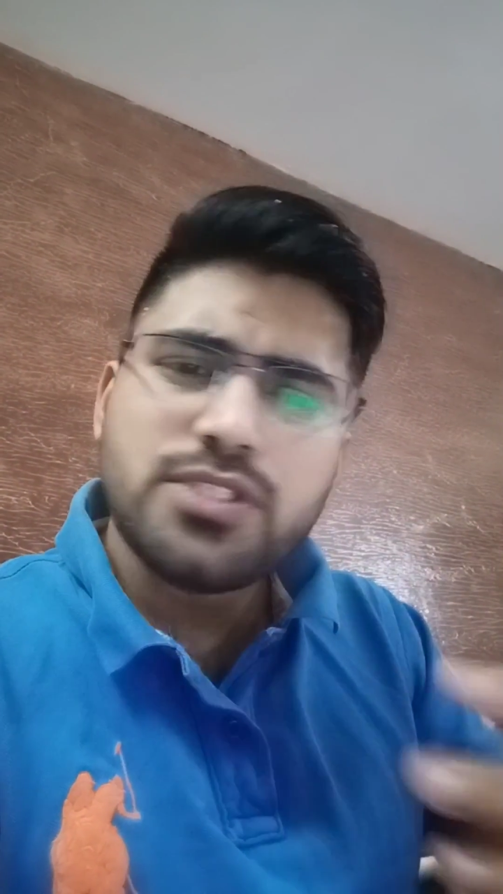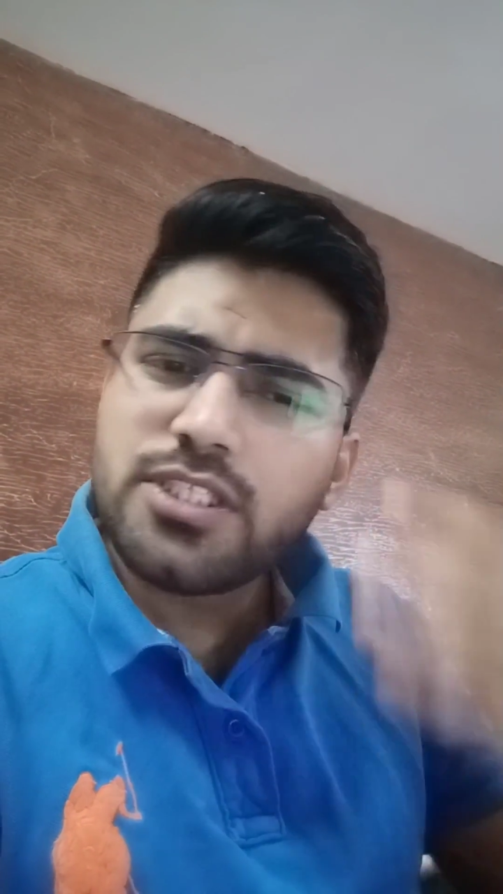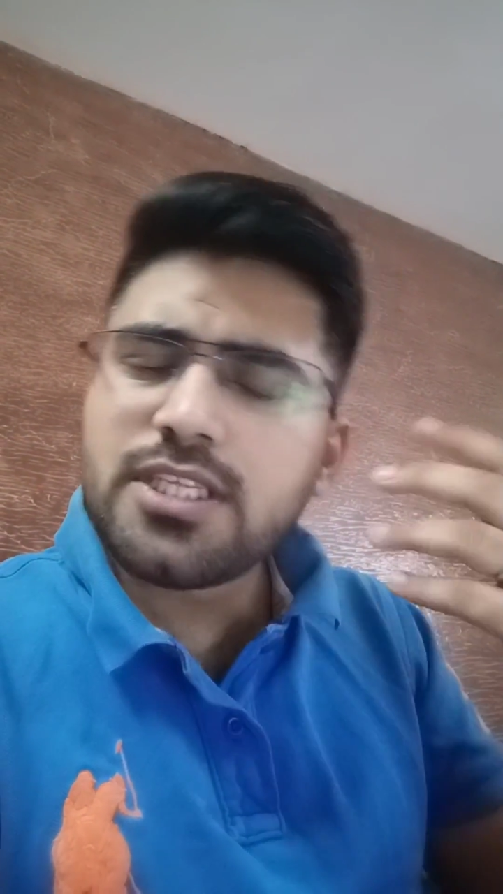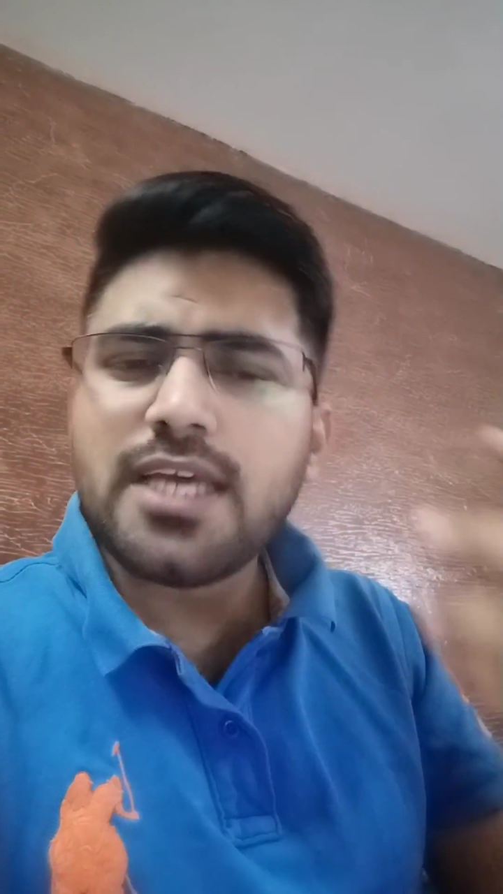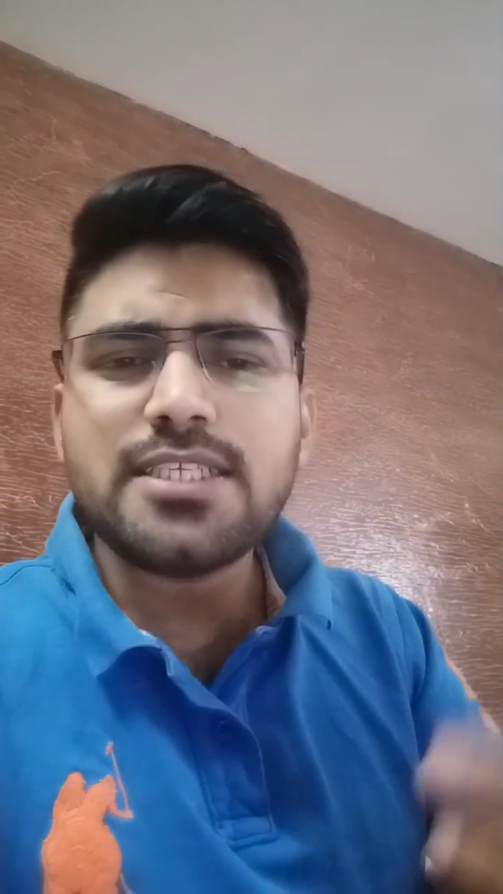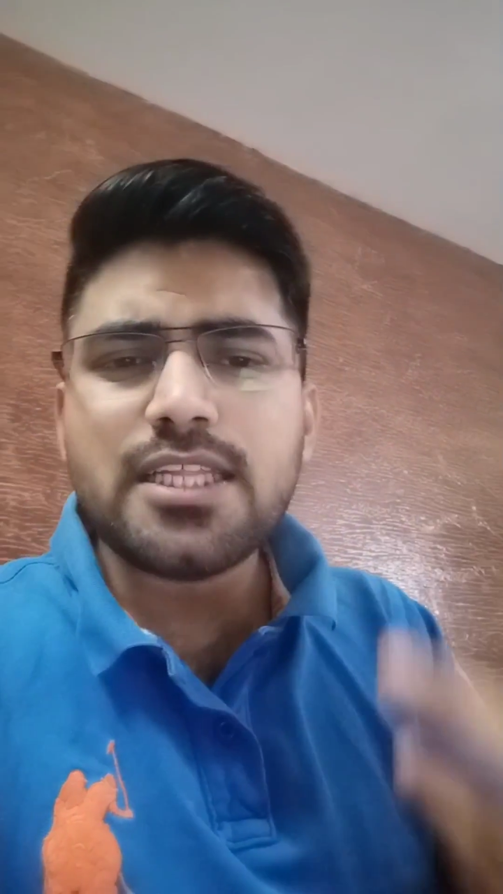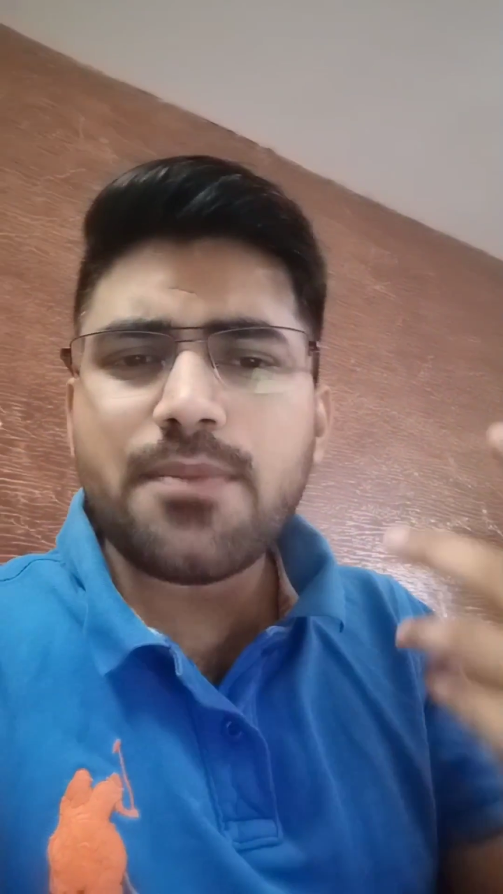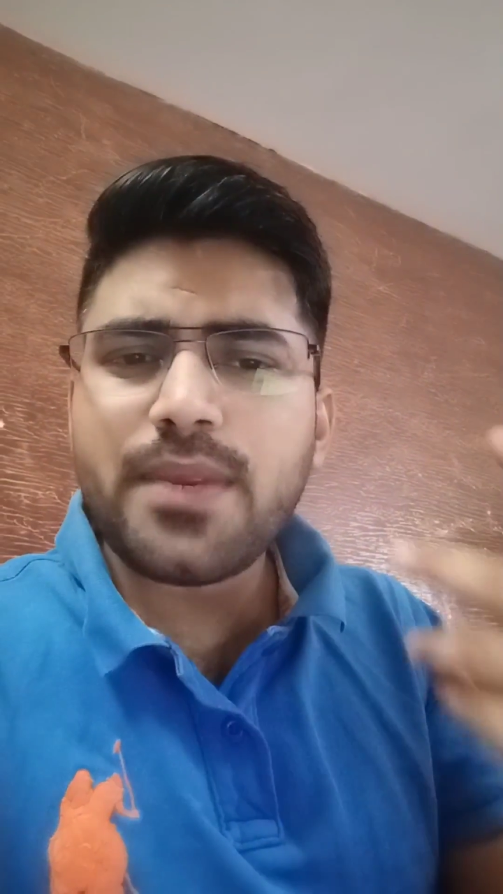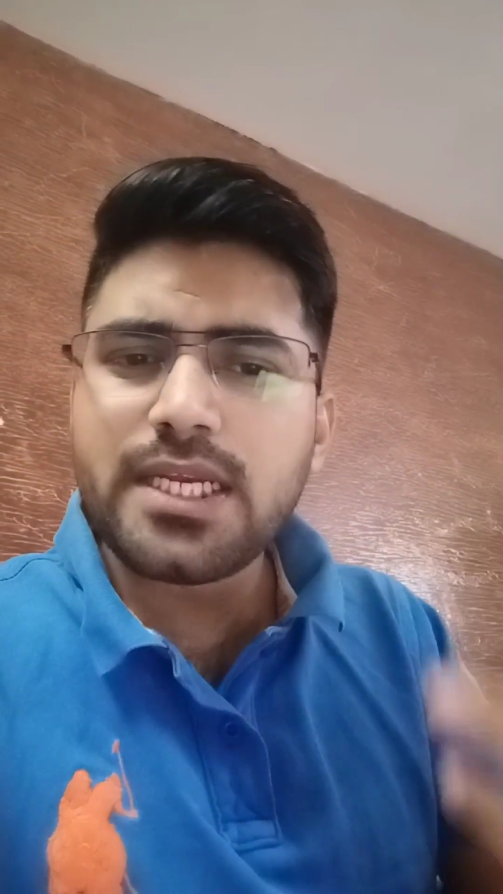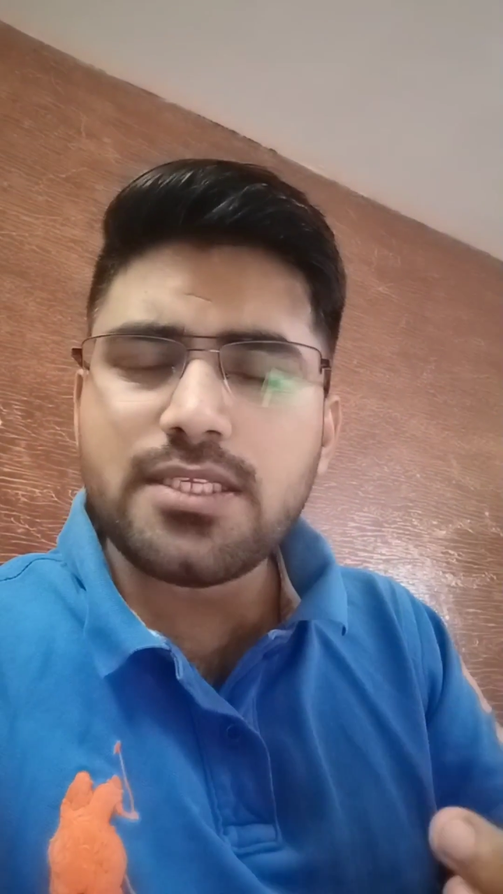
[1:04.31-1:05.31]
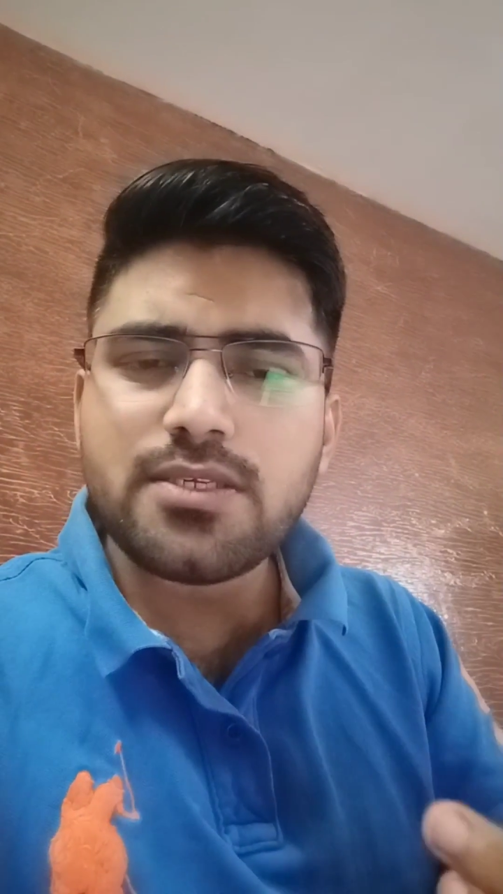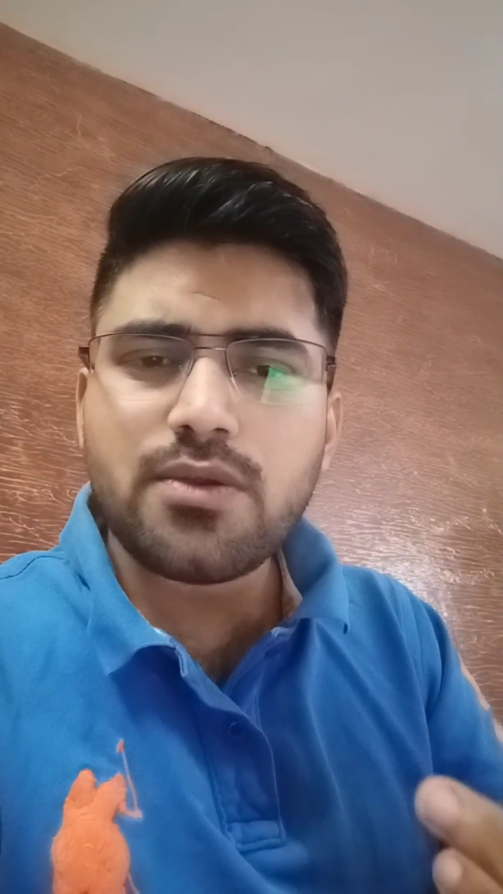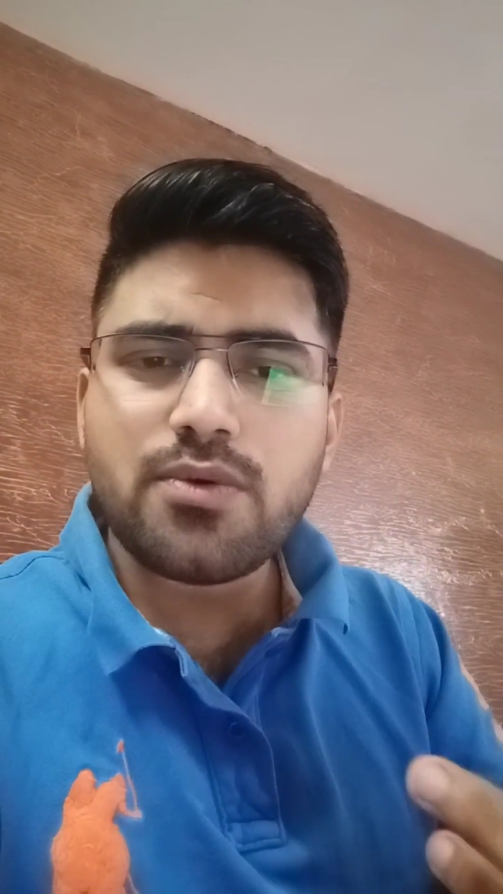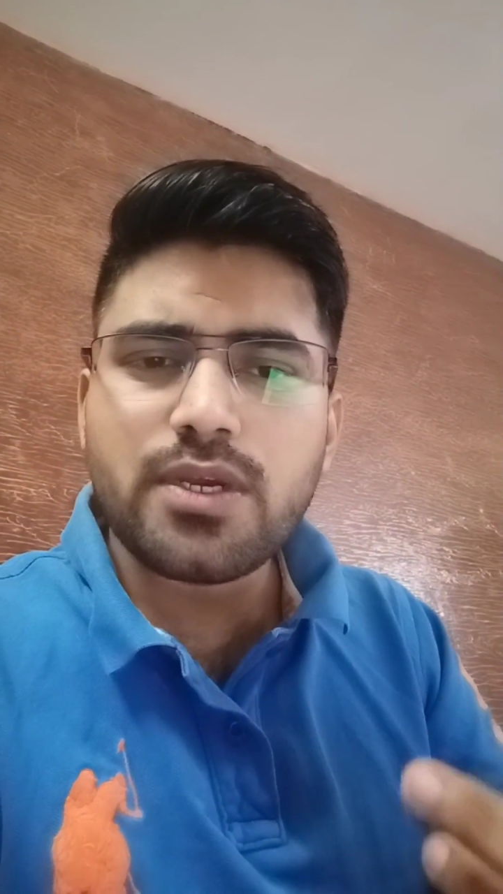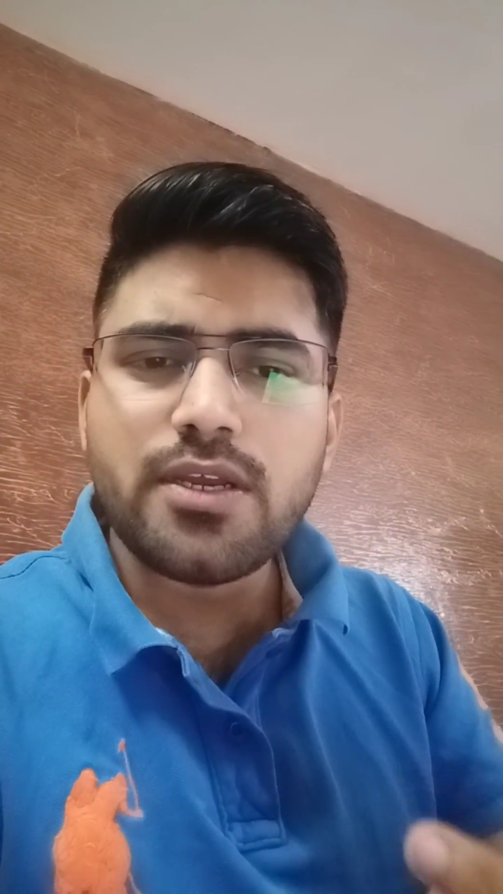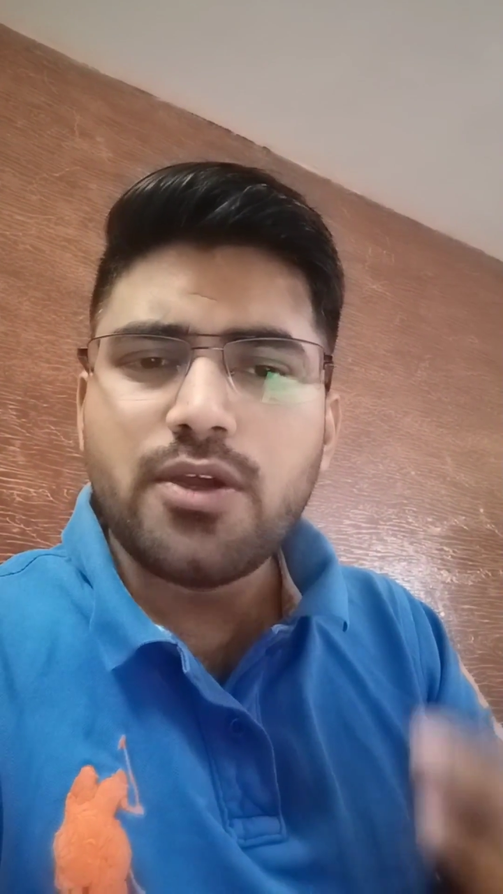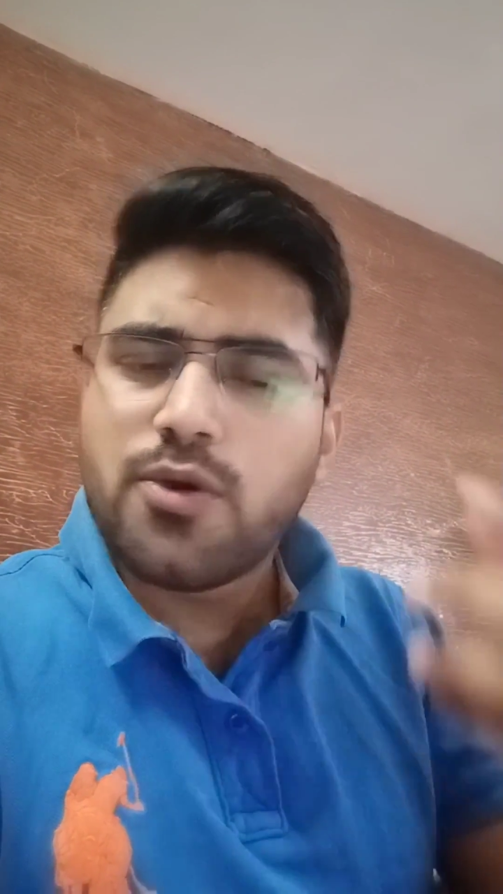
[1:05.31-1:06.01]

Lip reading: jitna jyada practice karoge,